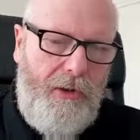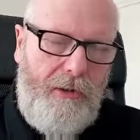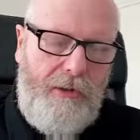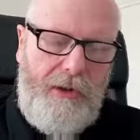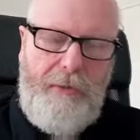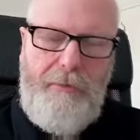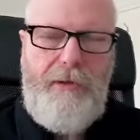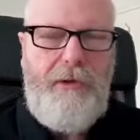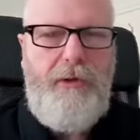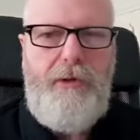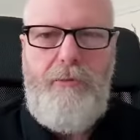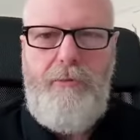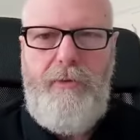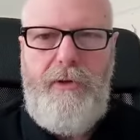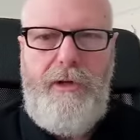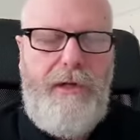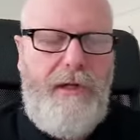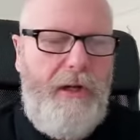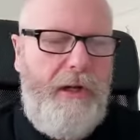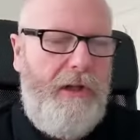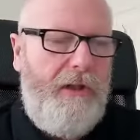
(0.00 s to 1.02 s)
We're
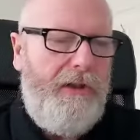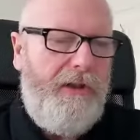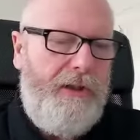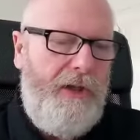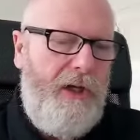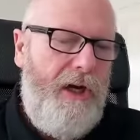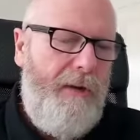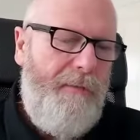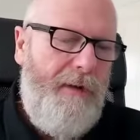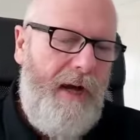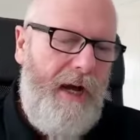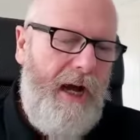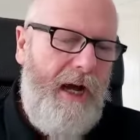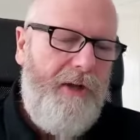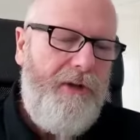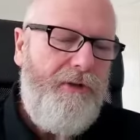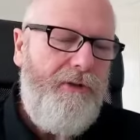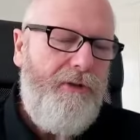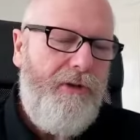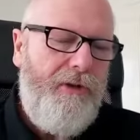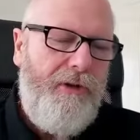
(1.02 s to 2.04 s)
in Psalm
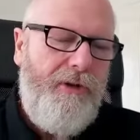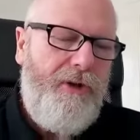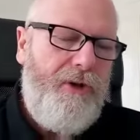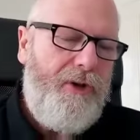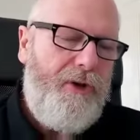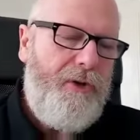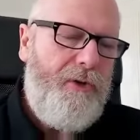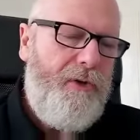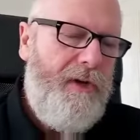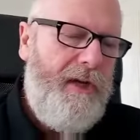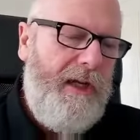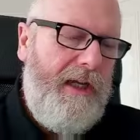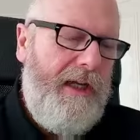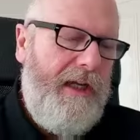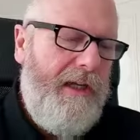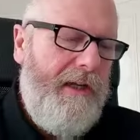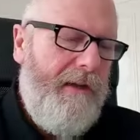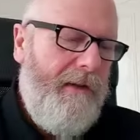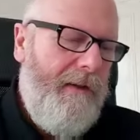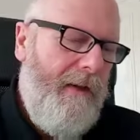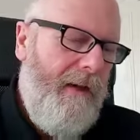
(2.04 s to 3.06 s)
103,
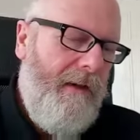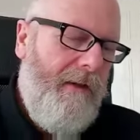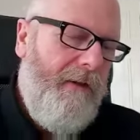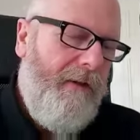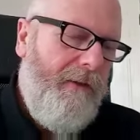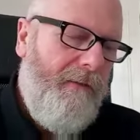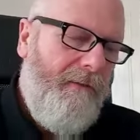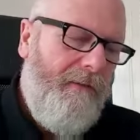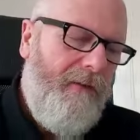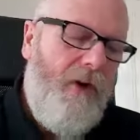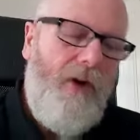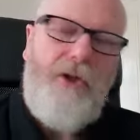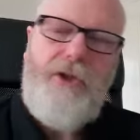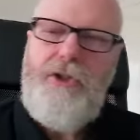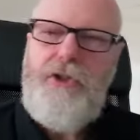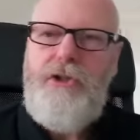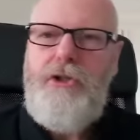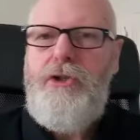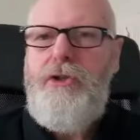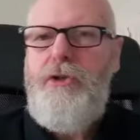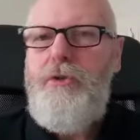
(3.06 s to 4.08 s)
the
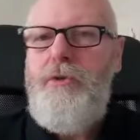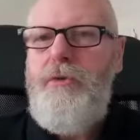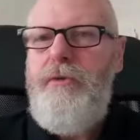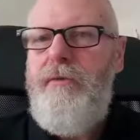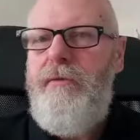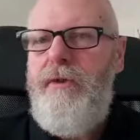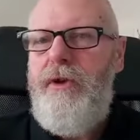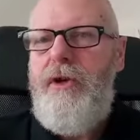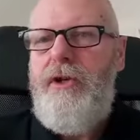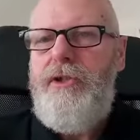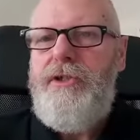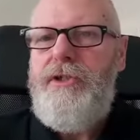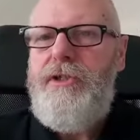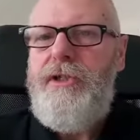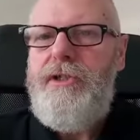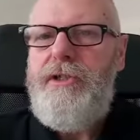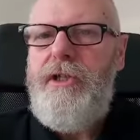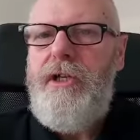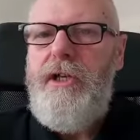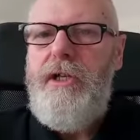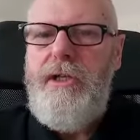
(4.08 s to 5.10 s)
first two
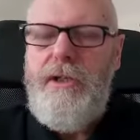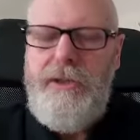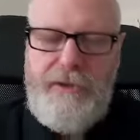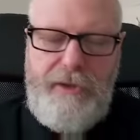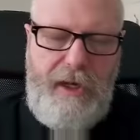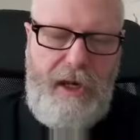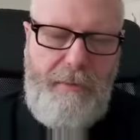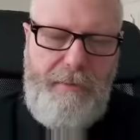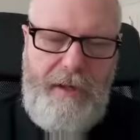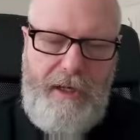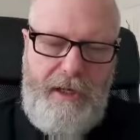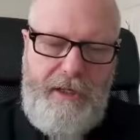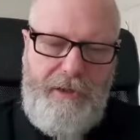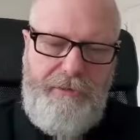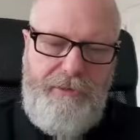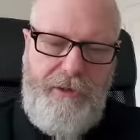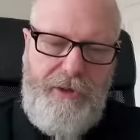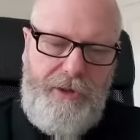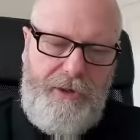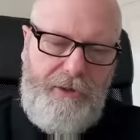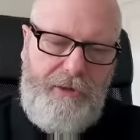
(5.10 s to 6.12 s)
verses. Psalm
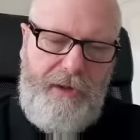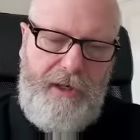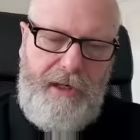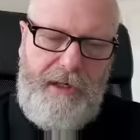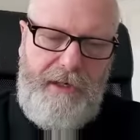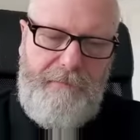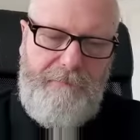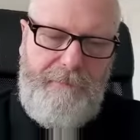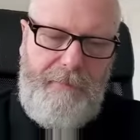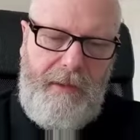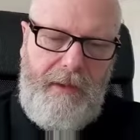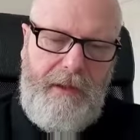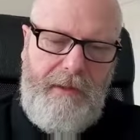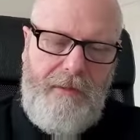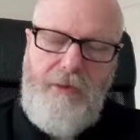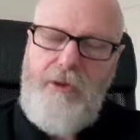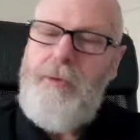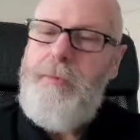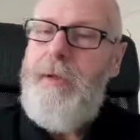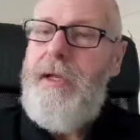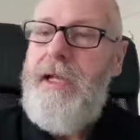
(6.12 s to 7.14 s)
103,
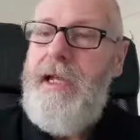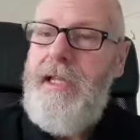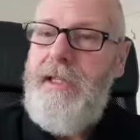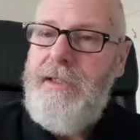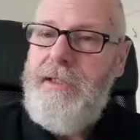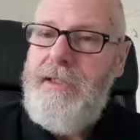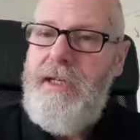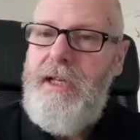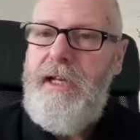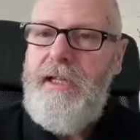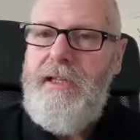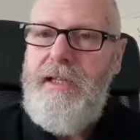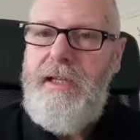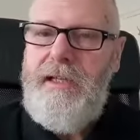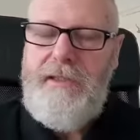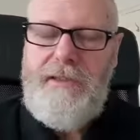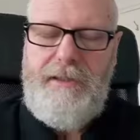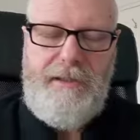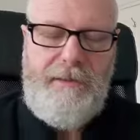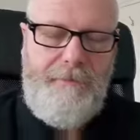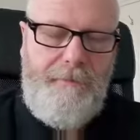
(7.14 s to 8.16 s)
which begins like
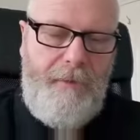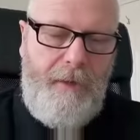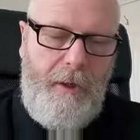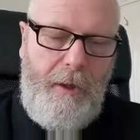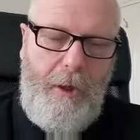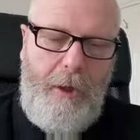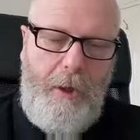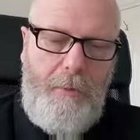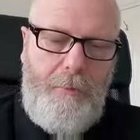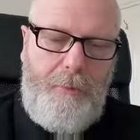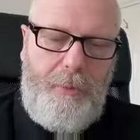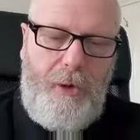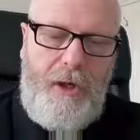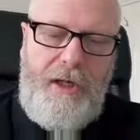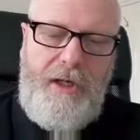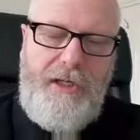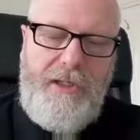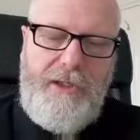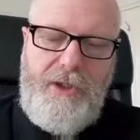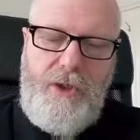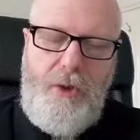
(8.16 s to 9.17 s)
this.
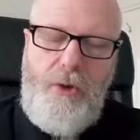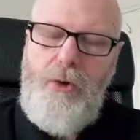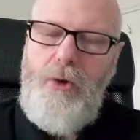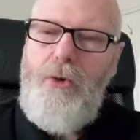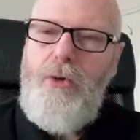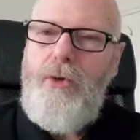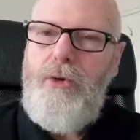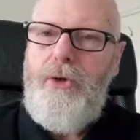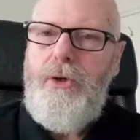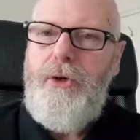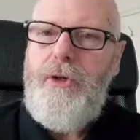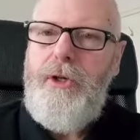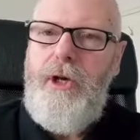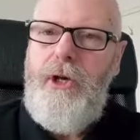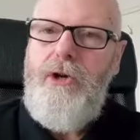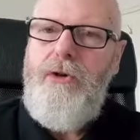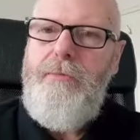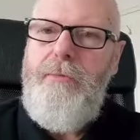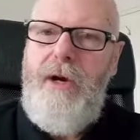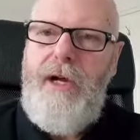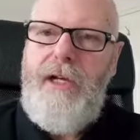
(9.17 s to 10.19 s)
Praise the Lord,
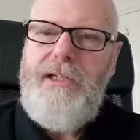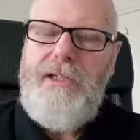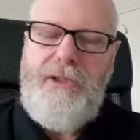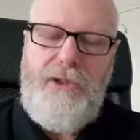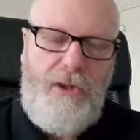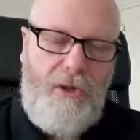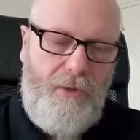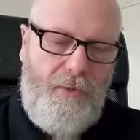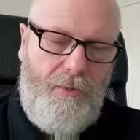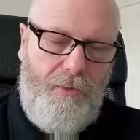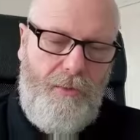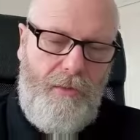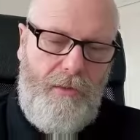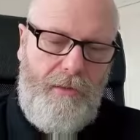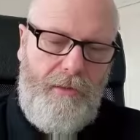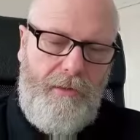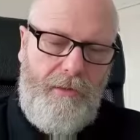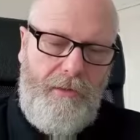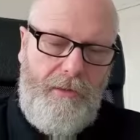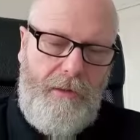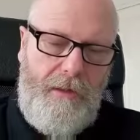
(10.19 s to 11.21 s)
O my soul.
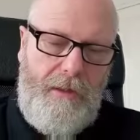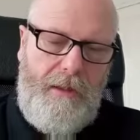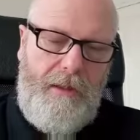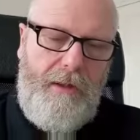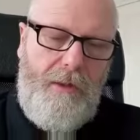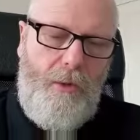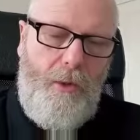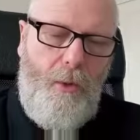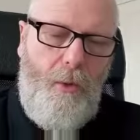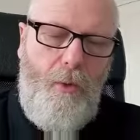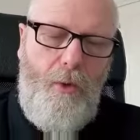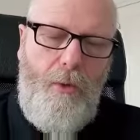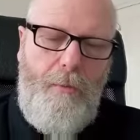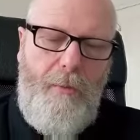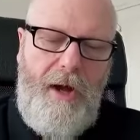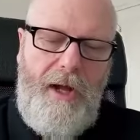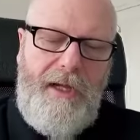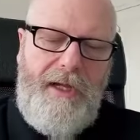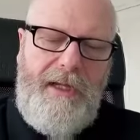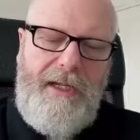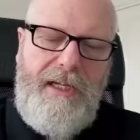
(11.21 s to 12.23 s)
All
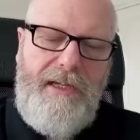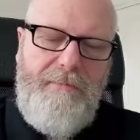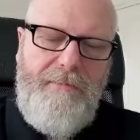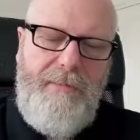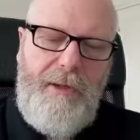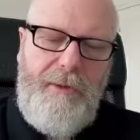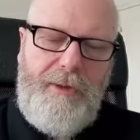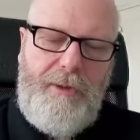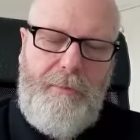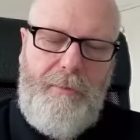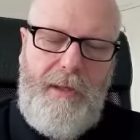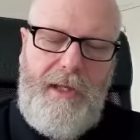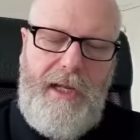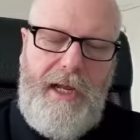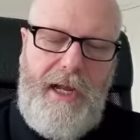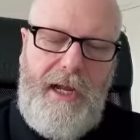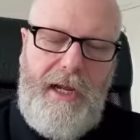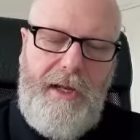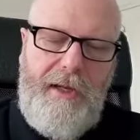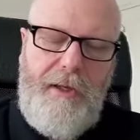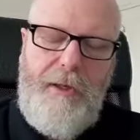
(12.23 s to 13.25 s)
my inmost
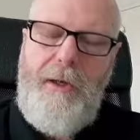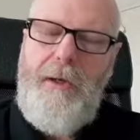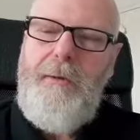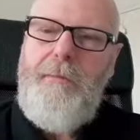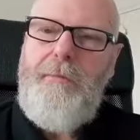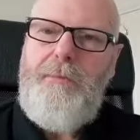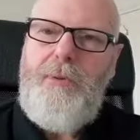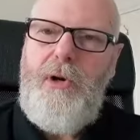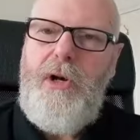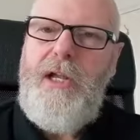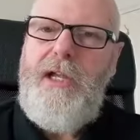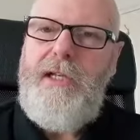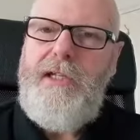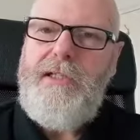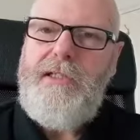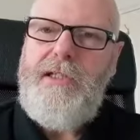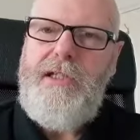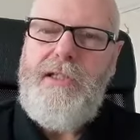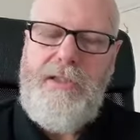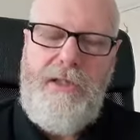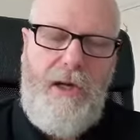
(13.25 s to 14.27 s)
being,
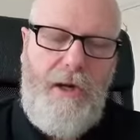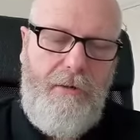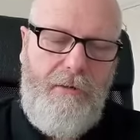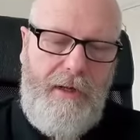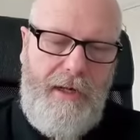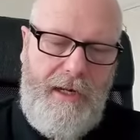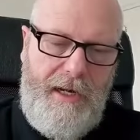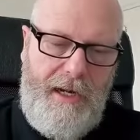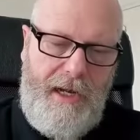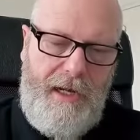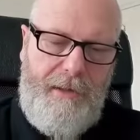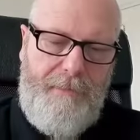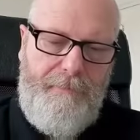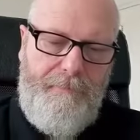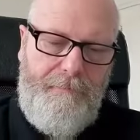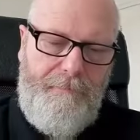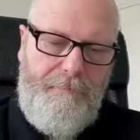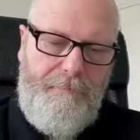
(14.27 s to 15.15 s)
praise his holy name.